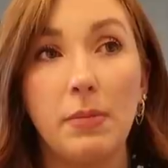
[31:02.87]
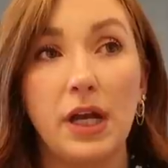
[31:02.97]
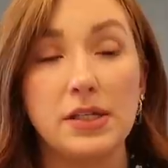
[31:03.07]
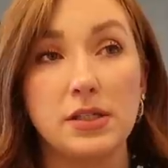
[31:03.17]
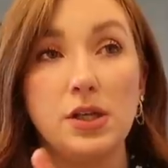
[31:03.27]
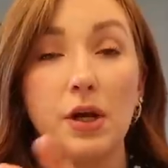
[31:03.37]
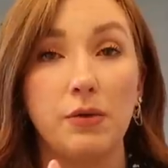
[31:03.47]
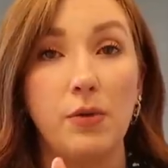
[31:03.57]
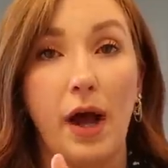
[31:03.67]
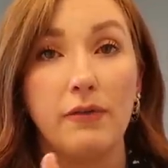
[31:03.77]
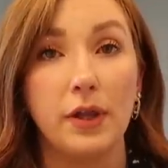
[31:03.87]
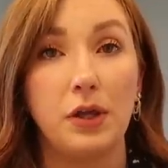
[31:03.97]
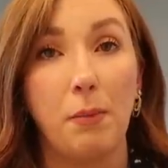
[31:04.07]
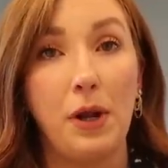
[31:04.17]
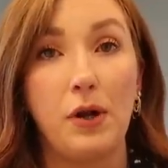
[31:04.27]
because, you know, you have
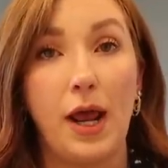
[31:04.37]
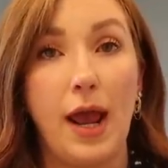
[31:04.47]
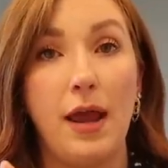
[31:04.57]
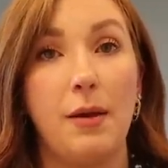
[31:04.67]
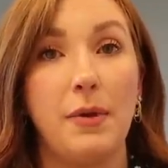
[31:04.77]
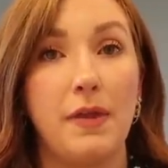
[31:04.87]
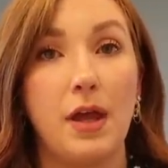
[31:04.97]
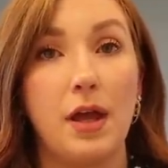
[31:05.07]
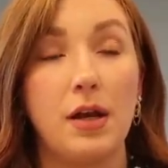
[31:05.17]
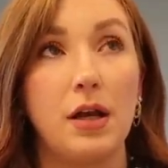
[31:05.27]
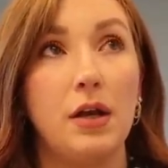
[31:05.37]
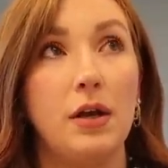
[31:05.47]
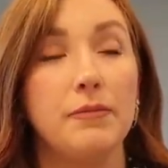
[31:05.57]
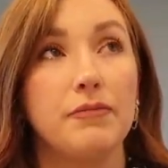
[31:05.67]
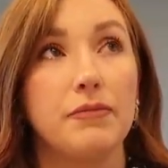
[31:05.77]
like your middle name and then
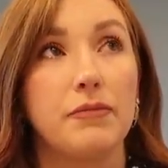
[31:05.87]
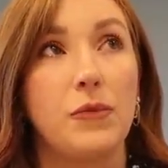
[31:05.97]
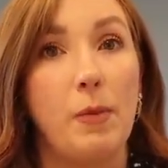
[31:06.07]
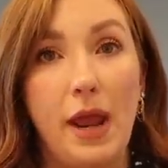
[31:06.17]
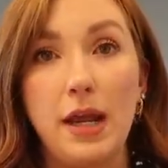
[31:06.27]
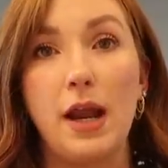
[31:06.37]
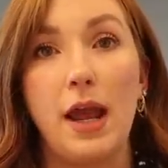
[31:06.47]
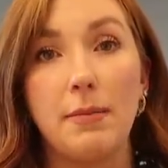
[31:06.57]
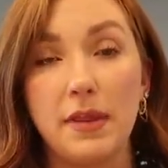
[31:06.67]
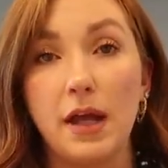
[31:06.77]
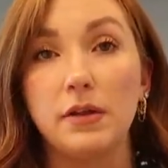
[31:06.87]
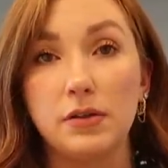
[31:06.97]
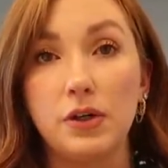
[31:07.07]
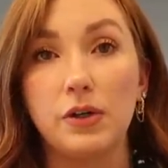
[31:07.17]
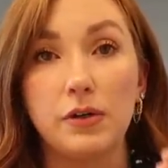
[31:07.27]
your maiden name and
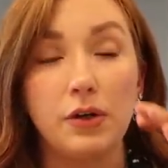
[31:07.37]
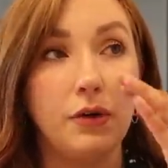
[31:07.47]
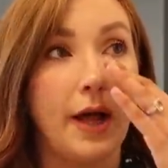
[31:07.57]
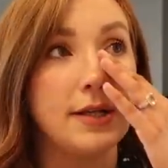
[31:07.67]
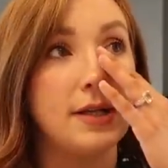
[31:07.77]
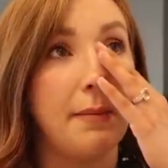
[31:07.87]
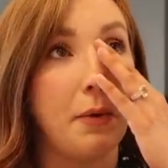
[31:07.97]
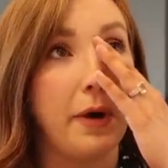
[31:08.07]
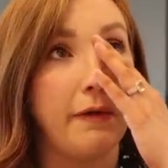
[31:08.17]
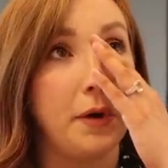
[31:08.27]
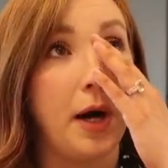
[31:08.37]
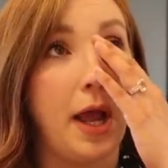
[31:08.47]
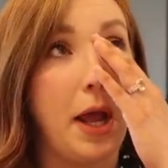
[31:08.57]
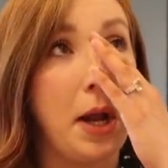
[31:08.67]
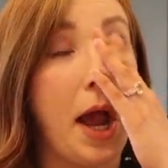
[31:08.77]
then your new last name or whatever.
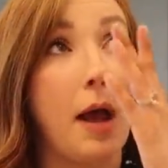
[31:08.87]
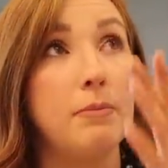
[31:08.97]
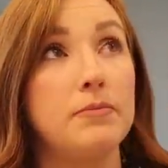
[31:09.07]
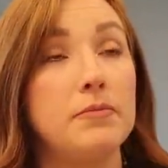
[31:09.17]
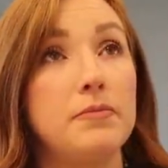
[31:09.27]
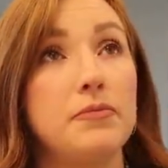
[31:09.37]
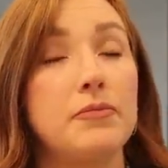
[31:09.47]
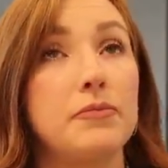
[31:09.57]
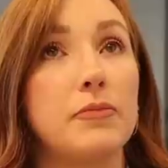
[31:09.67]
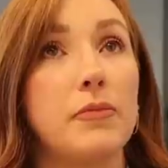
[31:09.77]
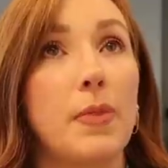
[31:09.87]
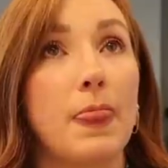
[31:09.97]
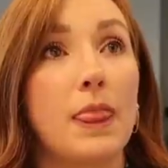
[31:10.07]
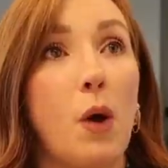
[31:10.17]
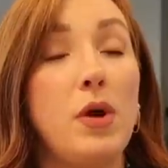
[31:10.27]
And um,
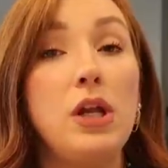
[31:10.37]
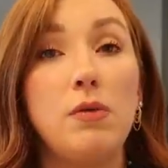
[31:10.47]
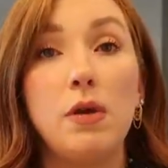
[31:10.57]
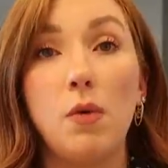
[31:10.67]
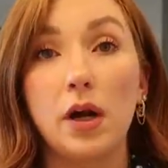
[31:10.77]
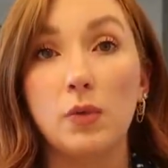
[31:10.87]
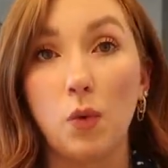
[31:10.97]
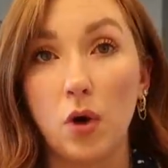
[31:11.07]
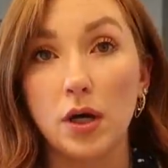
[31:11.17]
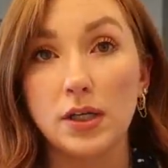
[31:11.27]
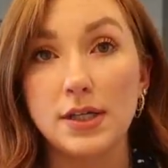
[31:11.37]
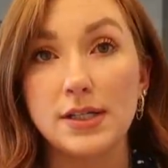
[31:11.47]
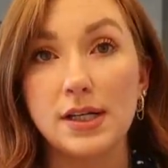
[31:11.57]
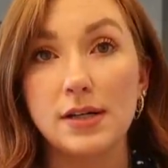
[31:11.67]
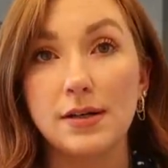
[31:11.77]
we knew we wanted Ward
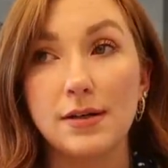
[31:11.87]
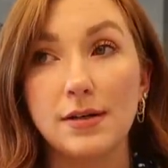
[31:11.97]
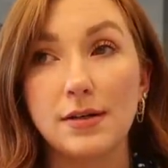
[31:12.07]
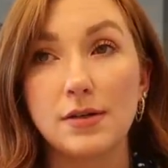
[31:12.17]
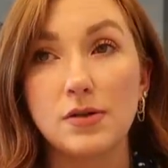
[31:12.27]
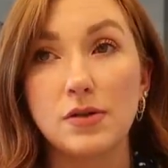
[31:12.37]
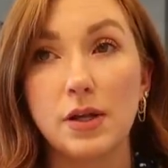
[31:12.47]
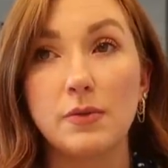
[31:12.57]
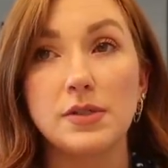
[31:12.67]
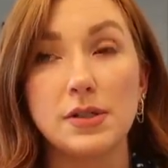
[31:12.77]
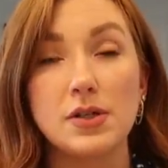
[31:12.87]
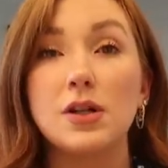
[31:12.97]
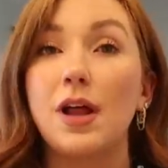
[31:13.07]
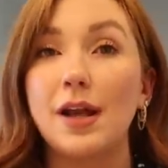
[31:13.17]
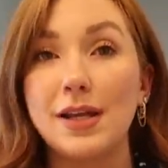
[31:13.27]
because it there was there's
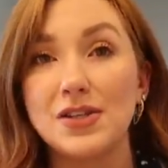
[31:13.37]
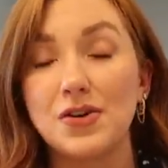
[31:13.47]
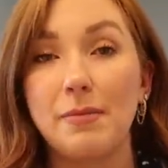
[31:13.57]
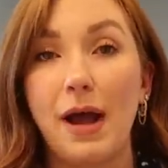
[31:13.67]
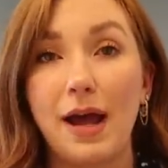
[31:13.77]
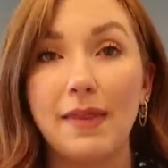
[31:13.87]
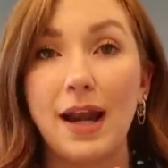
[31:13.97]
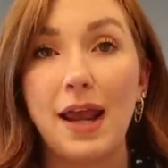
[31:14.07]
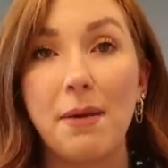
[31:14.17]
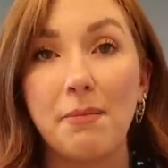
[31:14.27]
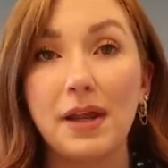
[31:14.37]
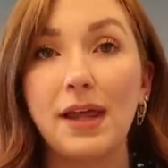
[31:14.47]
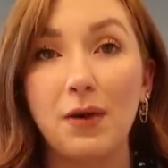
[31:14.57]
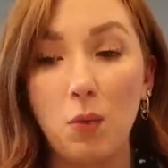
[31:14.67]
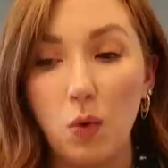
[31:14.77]
a lot of history behind that name but
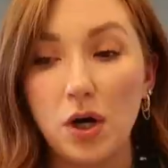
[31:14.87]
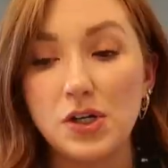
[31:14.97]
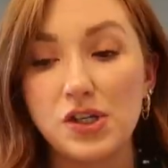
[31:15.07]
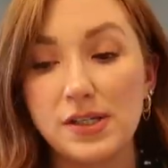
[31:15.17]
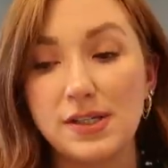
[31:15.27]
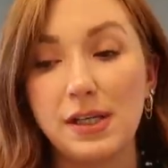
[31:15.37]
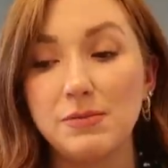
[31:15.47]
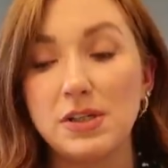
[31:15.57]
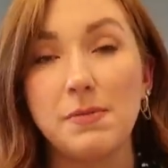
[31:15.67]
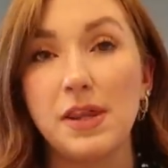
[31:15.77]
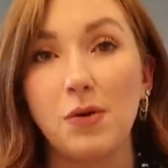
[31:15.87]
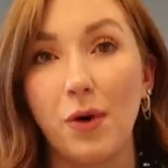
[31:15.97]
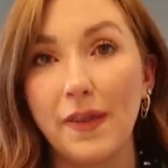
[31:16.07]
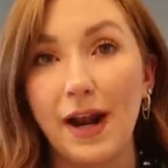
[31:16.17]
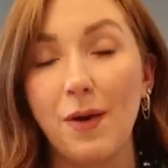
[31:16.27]
like Ward just seemed to be the
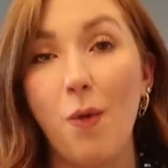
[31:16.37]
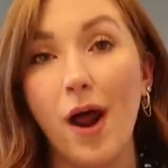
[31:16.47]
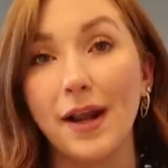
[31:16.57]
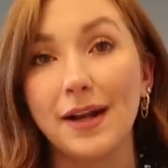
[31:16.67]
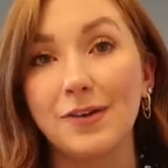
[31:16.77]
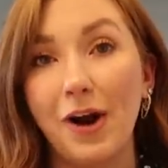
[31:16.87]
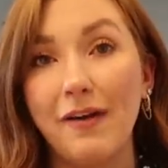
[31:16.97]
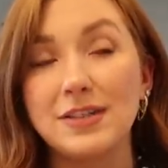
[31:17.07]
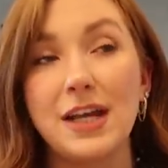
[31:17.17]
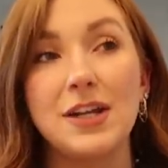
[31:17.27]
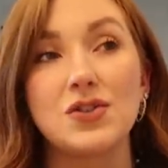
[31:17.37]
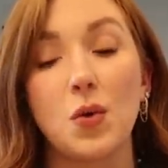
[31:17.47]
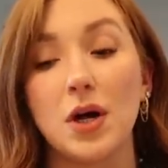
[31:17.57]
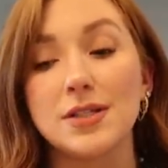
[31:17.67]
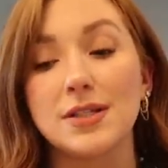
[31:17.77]
one that I wanted and gravitated
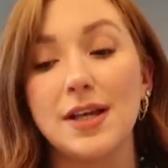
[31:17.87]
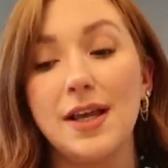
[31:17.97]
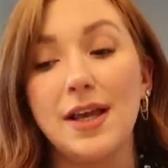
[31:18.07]
towards